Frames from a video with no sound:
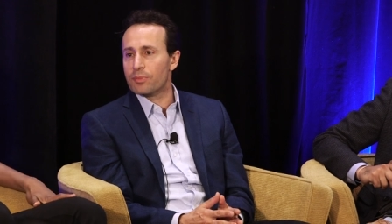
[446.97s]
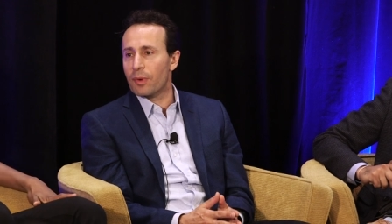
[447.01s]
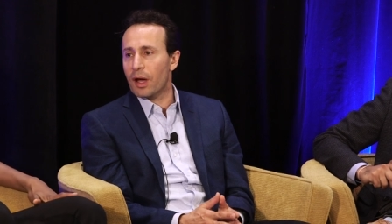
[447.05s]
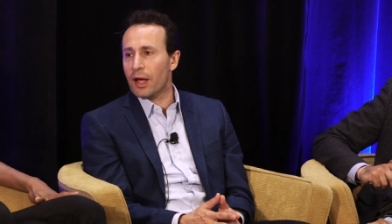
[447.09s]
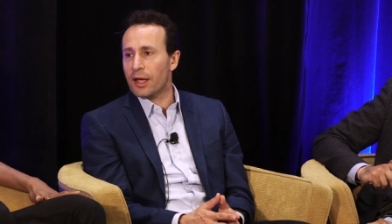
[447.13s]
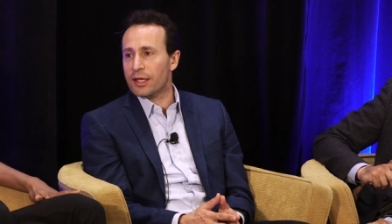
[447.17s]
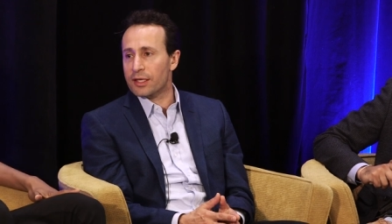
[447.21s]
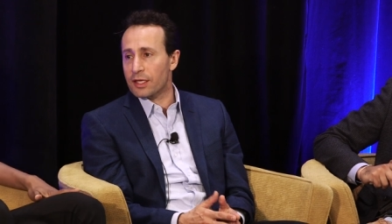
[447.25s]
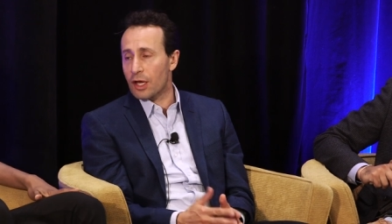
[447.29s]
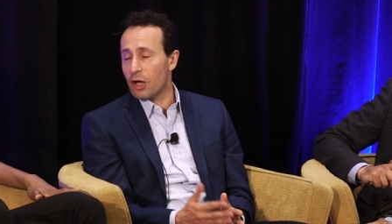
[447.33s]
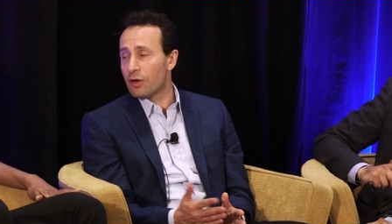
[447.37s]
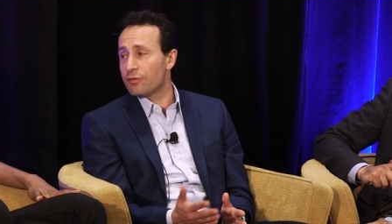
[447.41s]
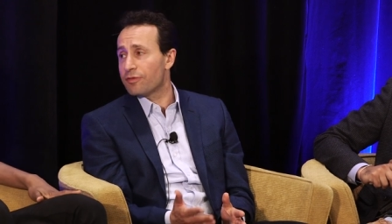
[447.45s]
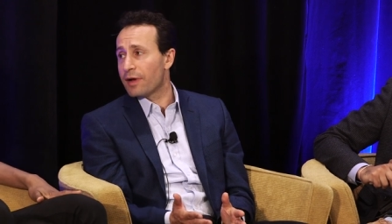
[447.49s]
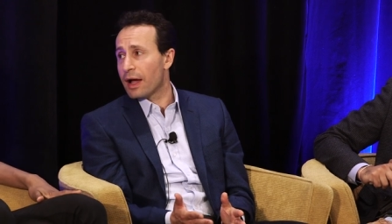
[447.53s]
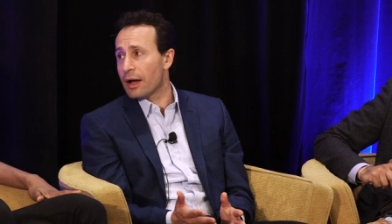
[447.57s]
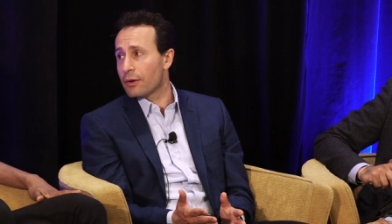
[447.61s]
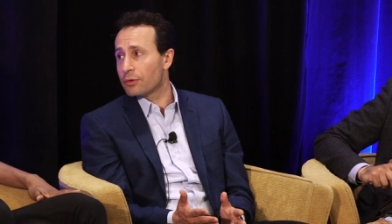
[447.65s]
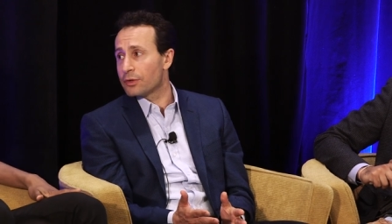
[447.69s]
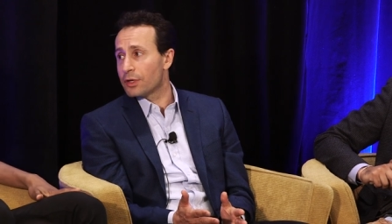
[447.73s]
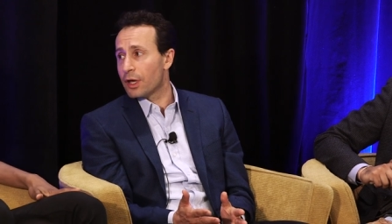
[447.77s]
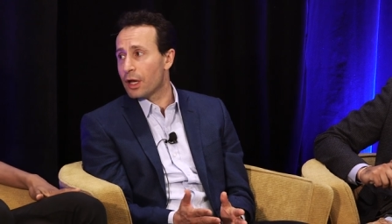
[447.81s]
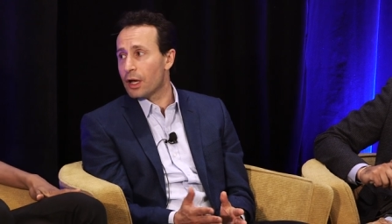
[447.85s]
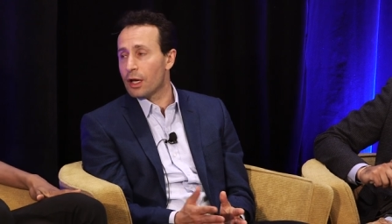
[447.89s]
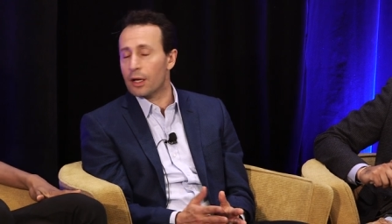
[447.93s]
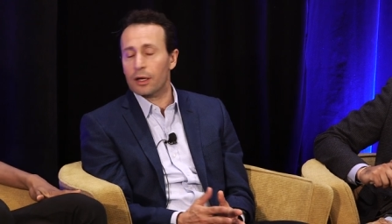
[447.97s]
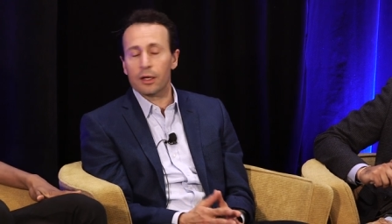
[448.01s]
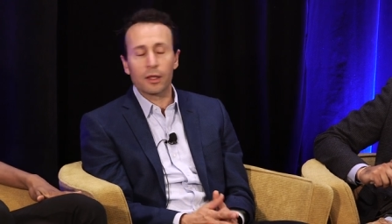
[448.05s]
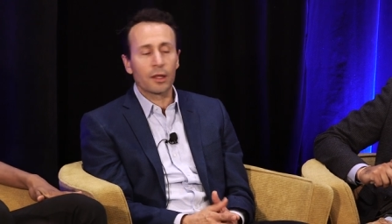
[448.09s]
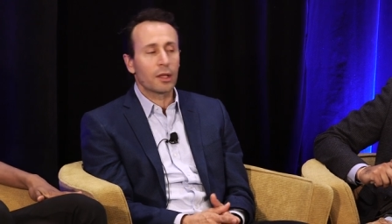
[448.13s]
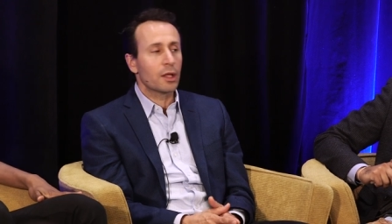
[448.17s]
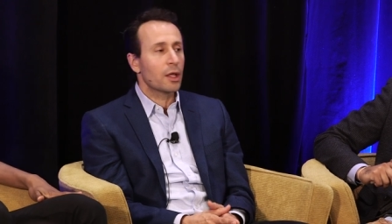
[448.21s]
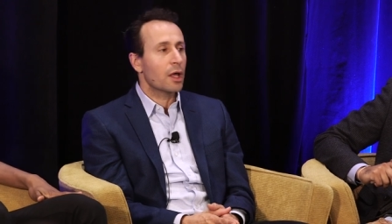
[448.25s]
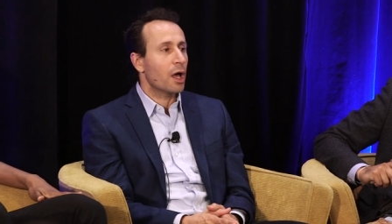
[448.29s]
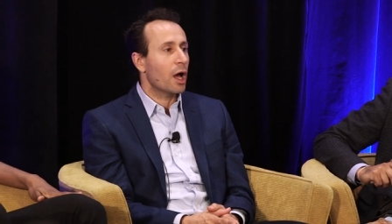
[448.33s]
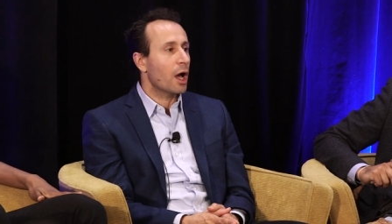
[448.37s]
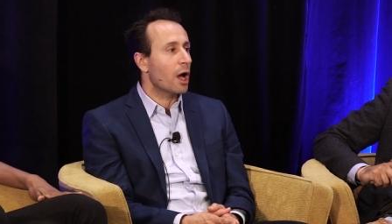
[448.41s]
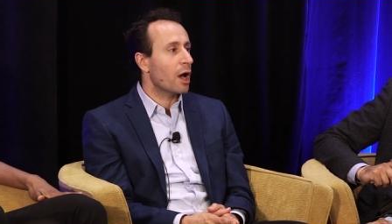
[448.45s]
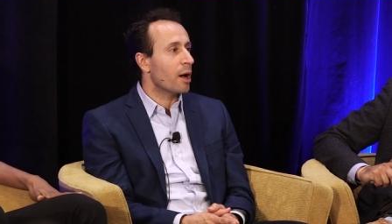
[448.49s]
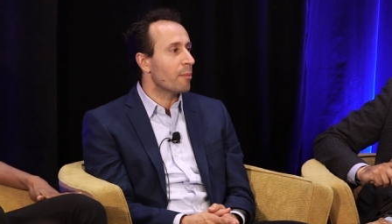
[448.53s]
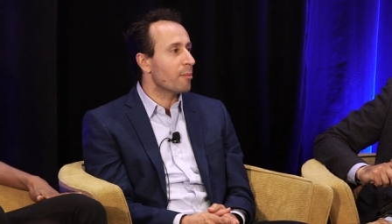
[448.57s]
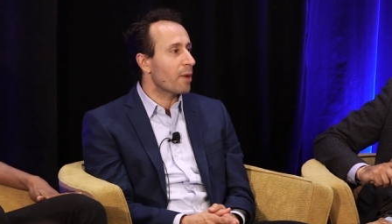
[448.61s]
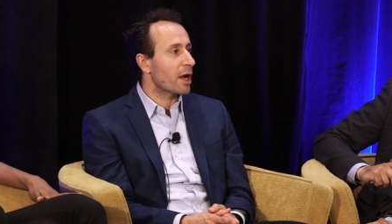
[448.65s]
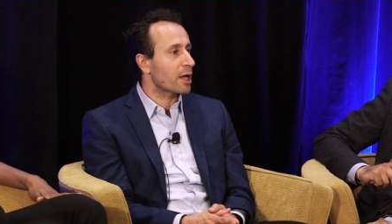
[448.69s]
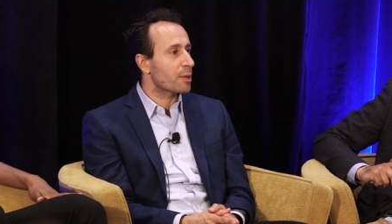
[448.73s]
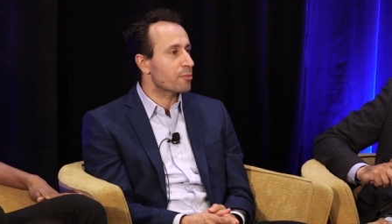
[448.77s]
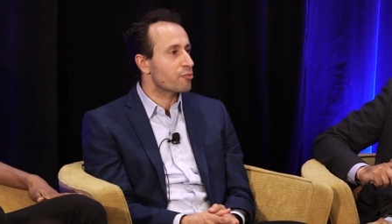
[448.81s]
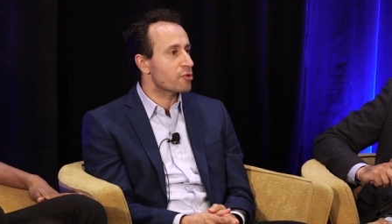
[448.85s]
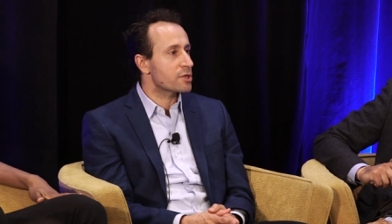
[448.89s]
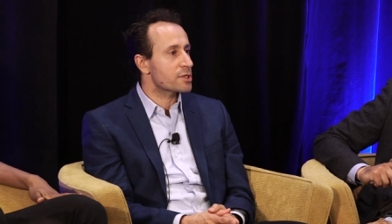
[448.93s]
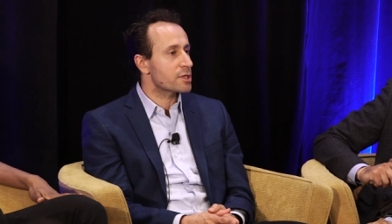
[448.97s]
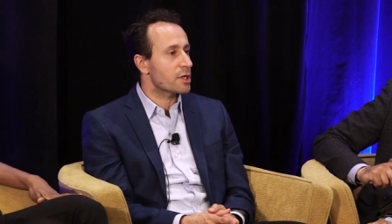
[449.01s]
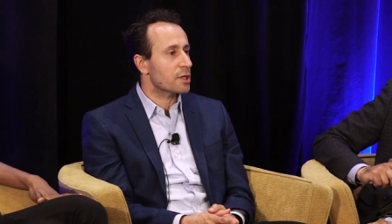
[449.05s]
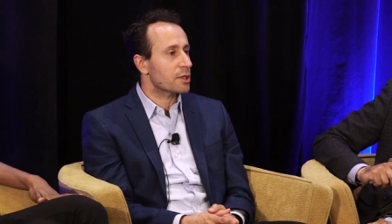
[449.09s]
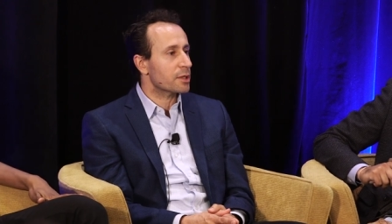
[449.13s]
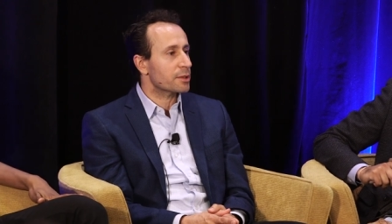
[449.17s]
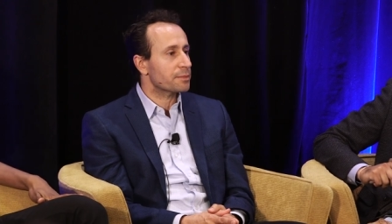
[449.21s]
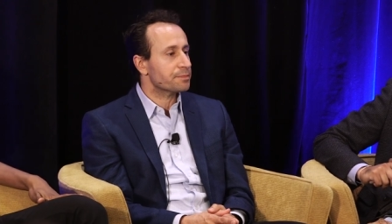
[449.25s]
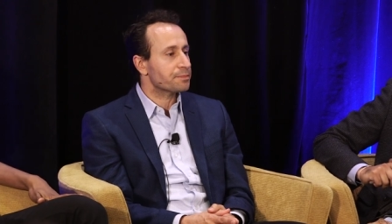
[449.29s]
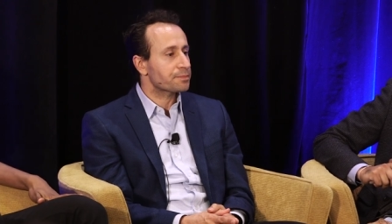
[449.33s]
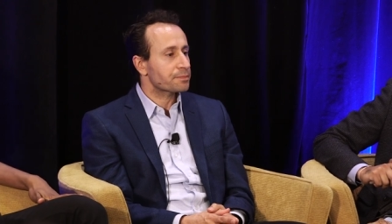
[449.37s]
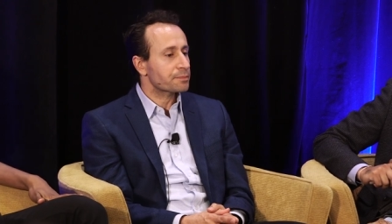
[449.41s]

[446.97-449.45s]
my co-founder, uh, Mike Bryzek,